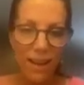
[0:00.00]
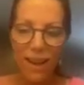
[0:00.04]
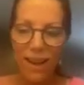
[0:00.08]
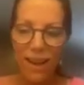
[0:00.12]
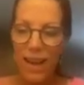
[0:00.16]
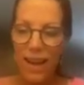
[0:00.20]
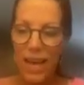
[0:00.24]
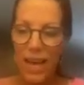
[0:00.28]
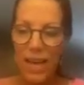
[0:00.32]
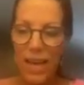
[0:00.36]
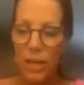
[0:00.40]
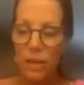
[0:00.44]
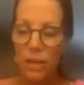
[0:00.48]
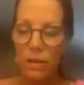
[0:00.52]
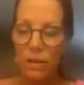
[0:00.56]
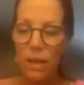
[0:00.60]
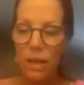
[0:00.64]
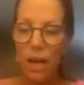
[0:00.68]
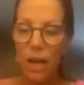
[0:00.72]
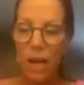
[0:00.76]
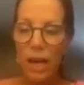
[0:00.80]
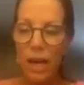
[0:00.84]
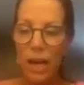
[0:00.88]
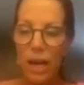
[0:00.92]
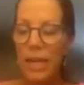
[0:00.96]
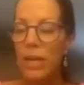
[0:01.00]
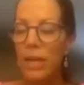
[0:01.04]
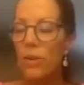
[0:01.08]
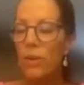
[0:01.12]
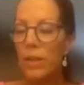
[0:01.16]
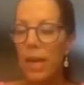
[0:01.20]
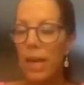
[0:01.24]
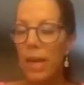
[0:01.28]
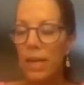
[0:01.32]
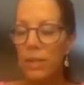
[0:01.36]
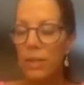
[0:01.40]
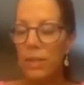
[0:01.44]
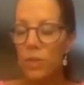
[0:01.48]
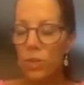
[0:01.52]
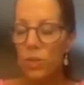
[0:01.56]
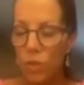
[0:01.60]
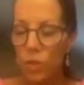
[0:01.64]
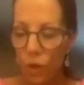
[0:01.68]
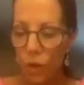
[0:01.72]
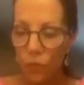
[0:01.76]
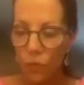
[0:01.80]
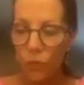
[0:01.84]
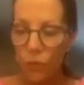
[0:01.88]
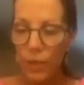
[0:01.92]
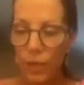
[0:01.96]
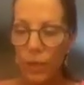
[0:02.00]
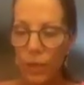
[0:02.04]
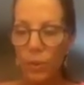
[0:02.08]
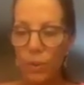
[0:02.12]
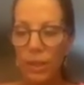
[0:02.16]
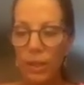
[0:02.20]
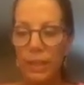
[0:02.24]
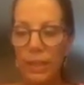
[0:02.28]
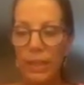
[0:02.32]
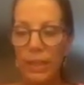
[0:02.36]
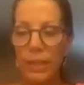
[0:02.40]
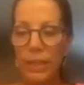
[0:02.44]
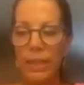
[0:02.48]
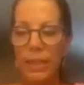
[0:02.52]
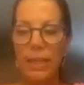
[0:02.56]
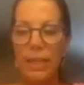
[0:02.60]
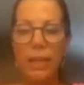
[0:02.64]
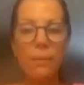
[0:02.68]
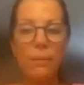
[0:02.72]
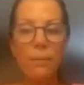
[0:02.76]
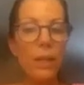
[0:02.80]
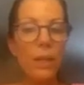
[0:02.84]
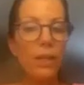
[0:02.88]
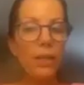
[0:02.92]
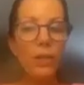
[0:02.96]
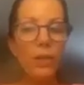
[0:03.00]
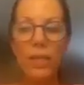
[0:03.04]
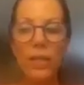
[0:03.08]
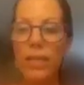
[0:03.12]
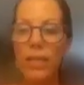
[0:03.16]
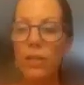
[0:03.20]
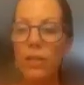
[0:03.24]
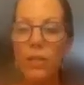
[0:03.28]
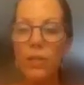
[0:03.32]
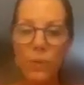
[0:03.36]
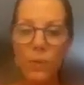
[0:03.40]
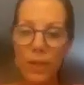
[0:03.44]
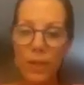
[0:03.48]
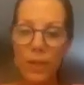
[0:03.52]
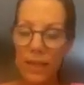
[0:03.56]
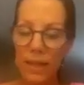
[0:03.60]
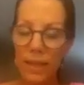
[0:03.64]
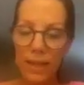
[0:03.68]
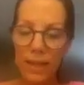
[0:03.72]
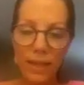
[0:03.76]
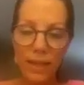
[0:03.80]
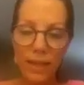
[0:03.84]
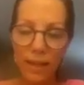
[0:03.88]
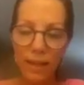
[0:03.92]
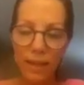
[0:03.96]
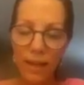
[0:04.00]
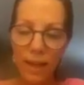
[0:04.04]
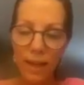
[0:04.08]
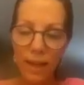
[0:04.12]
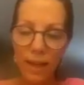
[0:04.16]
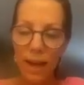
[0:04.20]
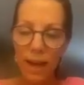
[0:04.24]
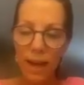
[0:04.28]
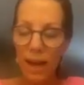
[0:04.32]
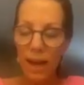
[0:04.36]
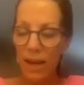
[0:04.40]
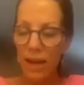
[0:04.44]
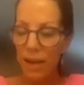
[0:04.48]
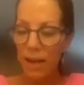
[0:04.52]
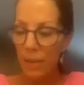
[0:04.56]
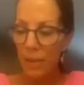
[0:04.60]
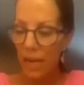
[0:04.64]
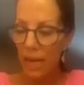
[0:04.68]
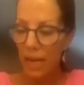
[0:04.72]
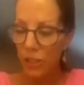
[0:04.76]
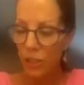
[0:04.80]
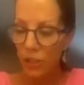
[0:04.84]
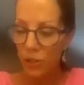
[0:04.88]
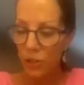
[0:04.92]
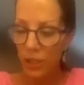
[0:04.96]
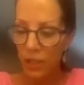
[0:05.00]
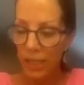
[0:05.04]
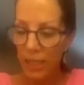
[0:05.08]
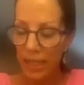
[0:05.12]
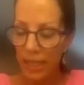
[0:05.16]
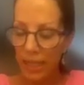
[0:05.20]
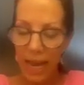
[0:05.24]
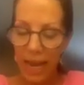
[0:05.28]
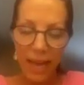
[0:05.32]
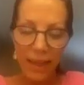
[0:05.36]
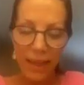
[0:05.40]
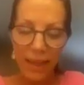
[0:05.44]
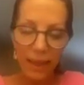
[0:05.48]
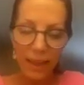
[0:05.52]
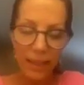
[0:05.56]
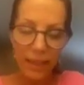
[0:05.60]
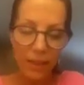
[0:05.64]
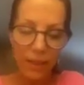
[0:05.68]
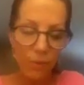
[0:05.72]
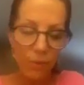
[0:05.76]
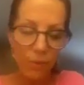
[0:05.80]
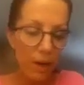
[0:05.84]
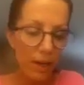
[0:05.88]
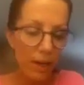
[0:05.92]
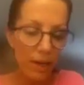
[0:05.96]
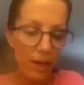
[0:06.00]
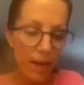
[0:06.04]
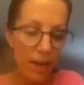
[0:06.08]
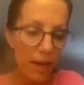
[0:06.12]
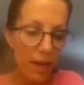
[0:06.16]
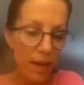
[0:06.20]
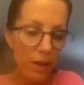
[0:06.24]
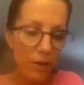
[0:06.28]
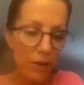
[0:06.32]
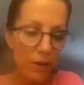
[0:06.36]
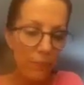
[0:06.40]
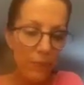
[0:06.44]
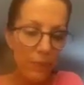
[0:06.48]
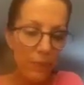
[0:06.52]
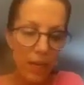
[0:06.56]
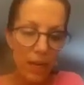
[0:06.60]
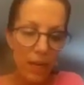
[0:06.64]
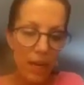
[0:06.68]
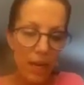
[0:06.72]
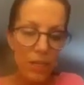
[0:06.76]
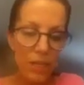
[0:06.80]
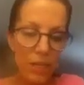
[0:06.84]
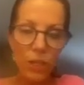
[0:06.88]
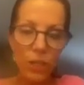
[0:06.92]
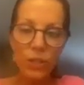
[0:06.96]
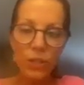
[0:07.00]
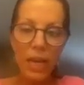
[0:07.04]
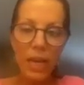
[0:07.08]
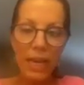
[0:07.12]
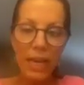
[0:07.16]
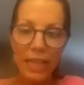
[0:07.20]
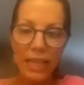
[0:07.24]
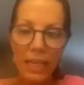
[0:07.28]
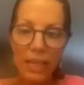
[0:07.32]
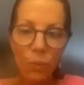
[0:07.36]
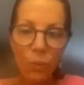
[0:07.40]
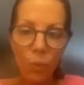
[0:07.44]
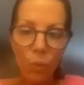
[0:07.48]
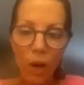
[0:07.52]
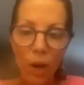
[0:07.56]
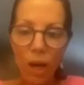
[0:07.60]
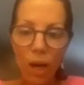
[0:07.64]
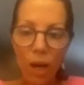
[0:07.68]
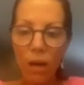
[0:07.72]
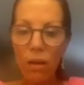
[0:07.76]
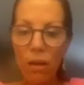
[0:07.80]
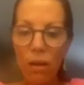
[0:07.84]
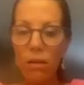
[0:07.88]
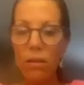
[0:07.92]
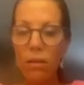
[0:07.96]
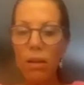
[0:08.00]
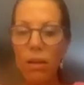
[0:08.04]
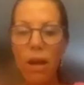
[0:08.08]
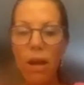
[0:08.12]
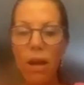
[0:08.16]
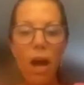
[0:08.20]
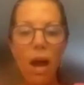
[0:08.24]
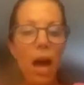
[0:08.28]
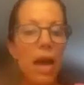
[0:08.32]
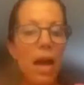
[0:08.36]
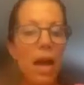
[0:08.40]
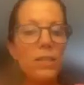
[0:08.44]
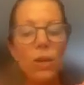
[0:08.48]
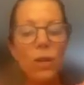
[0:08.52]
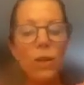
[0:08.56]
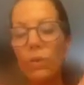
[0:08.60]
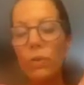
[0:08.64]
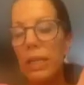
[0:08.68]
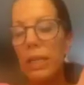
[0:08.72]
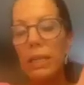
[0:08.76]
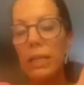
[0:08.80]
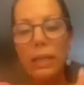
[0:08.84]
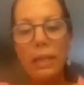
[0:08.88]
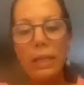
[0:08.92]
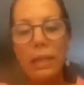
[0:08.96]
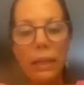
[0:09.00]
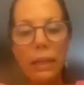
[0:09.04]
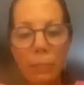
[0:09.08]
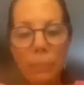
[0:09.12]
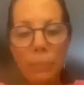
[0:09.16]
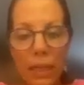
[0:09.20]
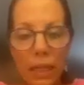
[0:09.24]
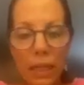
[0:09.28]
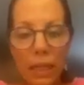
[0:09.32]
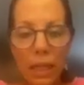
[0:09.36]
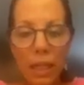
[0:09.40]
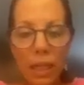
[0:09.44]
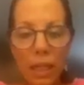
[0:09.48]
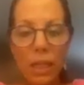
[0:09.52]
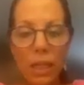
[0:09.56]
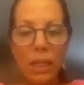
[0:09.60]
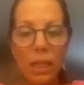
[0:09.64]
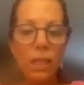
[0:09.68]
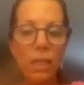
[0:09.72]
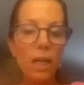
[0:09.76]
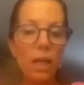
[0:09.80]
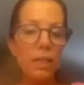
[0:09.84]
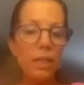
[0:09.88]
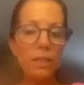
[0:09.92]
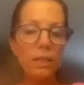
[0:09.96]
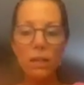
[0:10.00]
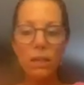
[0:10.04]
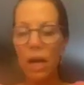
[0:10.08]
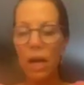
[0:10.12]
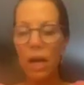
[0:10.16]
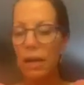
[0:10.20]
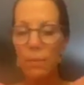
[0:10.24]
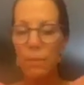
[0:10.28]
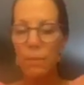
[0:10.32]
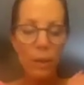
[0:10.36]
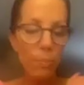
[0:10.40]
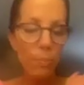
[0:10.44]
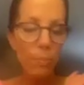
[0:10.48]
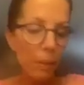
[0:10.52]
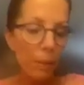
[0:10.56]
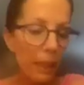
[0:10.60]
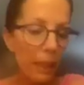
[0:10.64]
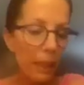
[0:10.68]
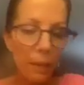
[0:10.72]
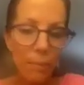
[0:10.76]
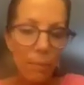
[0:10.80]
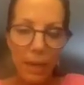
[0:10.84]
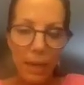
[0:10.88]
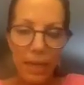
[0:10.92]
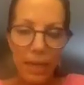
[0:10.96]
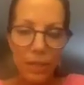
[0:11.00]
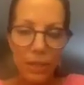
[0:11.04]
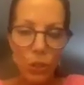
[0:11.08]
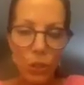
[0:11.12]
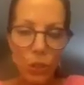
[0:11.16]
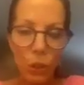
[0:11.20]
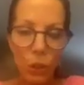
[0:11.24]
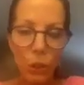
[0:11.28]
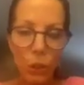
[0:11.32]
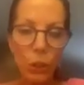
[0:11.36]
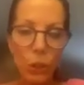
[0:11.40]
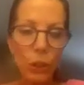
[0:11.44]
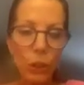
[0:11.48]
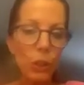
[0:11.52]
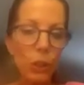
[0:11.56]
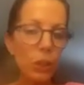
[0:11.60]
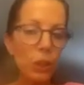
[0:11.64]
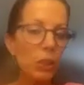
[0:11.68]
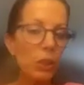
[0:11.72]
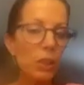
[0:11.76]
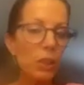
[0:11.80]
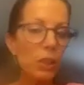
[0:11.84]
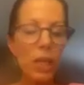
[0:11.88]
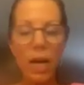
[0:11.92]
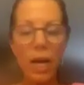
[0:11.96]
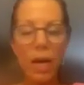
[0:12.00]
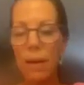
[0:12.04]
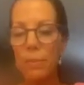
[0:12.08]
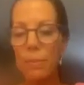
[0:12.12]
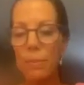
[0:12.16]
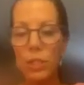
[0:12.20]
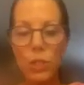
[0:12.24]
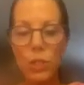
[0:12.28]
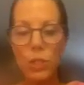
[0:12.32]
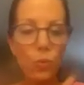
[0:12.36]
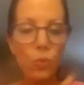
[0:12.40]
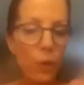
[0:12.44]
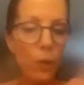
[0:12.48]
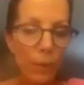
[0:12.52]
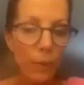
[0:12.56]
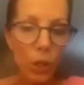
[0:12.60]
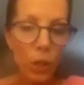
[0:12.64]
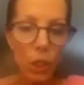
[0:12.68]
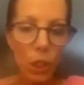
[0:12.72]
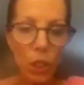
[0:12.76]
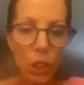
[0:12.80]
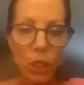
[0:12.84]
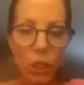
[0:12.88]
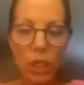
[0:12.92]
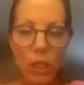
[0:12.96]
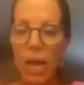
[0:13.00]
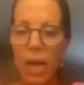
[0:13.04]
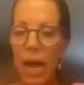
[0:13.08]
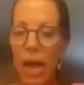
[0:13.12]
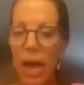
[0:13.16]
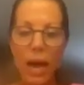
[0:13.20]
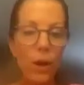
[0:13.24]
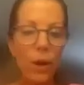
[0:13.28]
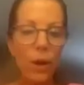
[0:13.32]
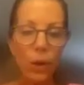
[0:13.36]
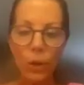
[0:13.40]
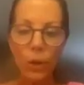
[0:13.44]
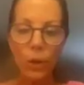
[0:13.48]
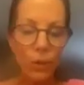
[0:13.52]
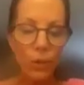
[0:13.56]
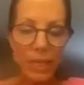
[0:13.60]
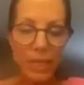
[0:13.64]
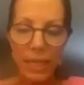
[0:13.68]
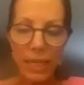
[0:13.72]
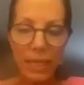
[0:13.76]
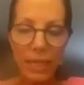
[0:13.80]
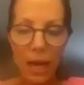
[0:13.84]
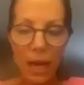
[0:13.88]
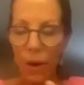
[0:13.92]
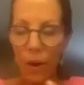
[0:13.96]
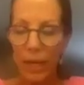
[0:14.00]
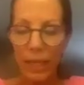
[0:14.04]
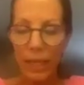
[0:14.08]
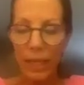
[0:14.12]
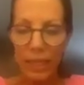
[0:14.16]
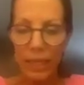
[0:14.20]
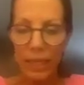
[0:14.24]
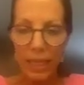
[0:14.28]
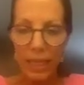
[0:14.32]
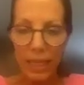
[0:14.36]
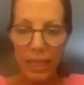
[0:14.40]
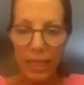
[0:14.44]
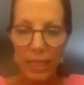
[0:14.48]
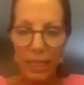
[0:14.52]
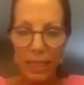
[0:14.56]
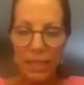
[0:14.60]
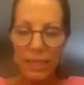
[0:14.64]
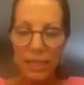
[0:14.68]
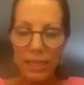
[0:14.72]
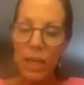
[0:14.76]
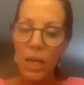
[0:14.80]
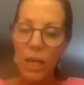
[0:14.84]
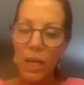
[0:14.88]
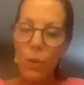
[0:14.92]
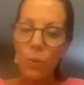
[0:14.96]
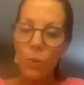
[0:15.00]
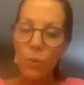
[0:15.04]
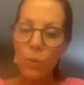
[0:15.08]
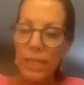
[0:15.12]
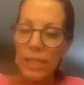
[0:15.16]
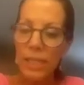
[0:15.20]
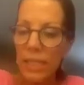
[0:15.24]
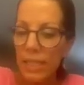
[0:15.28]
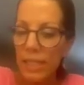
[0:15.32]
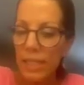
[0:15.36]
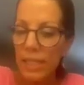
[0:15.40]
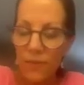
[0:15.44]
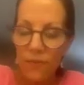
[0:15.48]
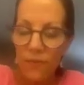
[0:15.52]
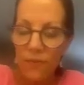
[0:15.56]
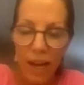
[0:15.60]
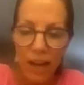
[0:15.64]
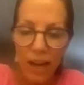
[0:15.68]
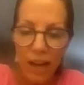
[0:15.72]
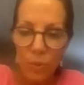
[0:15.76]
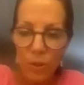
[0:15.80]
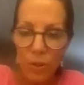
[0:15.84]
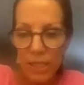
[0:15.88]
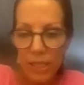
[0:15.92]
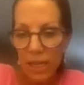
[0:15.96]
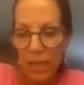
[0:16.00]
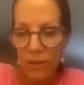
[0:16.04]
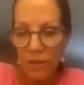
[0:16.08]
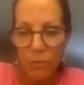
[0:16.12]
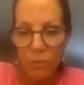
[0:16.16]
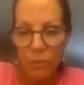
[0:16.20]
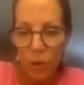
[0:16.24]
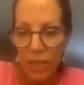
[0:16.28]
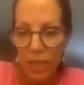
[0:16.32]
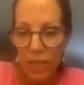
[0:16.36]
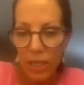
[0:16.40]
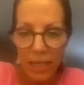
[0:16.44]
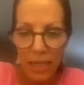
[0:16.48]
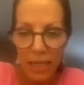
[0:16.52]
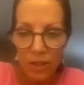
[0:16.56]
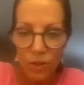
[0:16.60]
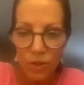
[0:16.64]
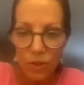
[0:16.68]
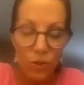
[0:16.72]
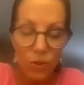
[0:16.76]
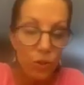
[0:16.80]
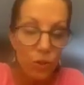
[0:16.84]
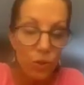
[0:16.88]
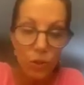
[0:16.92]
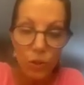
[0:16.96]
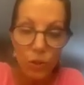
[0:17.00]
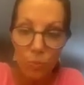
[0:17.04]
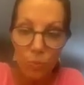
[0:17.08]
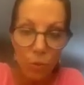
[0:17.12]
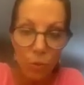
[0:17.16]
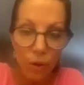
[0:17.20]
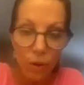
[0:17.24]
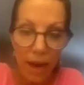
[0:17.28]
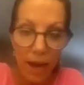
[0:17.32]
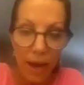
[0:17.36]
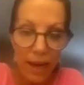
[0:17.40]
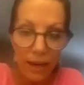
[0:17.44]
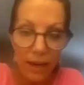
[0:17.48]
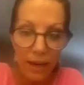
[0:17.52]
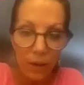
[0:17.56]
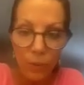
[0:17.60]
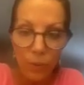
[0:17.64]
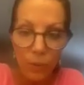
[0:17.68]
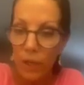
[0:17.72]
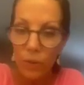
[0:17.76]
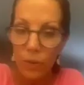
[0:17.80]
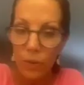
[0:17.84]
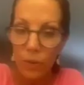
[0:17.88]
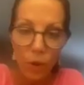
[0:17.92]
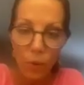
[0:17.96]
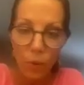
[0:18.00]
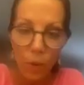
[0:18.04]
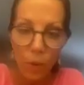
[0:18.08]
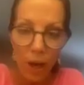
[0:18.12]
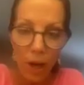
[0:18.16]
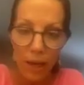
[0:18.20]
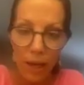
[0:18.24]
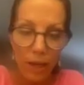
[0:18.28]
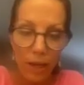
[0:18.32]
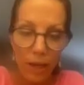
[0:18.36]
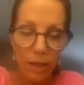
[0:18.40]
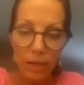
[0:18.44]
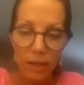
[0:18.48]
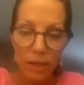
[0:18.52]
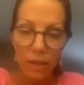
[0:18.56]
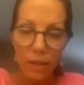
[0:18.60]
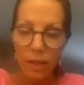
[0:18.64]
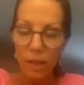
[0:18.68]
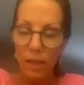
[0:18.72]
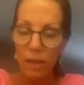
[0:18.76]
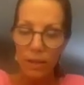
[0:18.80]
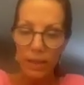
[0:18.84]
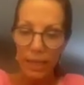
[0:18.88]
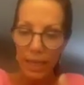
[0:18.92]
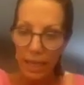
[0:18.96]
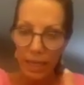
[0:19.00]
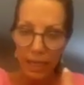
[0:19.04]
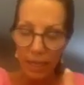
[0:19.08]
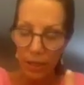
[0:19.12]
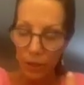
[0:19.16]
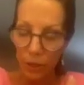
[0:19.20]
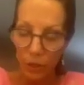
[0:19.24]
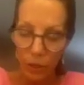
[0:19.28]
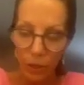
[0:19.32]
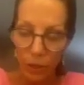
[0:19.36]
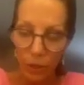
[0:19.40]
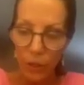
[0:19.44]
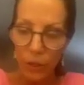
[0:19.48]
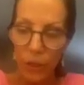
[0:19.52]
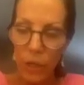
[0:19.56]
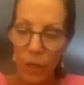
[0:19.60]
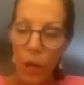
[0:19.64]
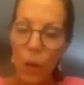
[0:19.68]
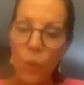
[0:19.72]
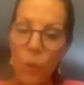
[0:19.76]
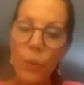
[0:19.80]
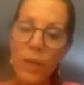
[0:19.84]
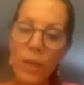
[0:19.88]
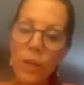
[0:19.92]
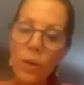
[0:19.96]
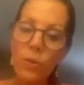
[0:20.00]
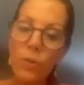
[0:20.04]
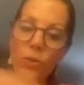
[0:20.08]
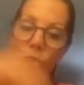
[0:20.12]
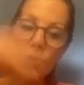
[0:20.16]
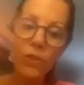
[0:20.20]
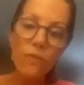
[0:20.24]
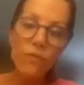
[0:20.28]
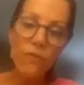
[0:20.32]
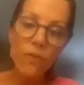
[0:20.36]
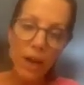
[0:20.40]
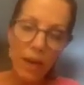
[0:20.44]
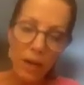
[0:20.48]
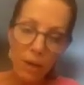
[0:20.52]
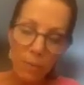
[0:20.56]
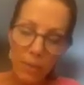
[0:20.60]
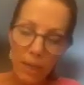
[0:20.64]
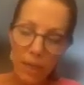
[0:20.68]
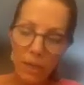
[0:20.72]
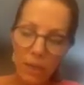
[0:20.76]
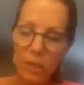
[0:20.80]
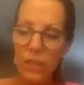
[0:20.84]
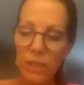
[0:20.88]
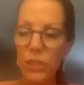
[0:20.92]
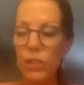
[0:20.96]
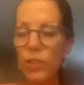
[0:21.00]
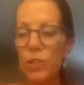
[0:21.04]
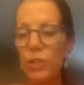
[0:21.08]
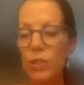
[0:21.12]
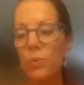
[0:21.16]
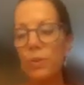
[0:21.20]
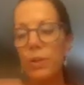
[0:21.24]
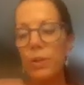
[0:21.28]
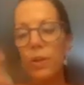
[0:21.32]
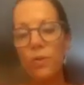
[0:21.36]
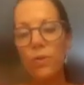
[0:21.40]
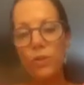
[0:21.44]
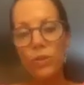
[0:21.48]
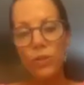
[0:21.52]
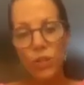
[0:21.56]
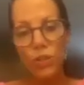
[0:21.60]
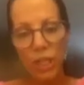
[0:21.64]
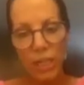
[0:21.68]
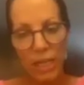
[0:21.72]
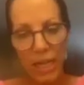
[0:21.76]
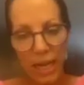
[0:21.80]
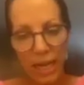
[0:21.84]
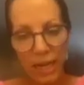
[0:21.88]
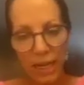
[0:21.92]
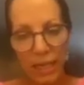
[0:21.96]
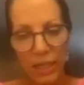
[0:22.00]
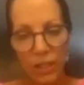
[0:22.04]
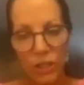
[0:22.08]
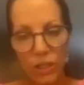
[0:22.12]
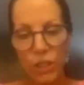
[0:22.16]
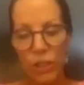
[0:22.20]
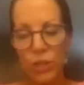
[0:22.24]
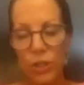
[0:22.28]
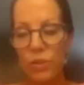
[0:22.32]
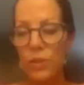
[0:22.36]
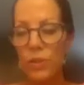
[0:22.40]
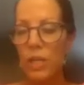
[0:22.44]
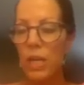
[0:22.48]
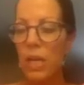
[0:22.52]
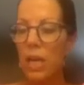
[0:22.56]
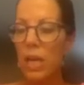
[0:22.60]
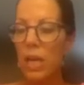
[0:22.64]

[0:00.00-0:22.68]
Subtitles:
And I hear that so frequently. And I'm like, you didn't do anything. I am actually treating an athlete right now. And she goes, I eat well. I don't eat any meat. I am a plant-based girl. I'm a swimmer. I don't understand how I could get this. Well, 65% of breast cancers are sporadic. We don't know why they can occur. We know there's environmental issues. We know there's genetic issues.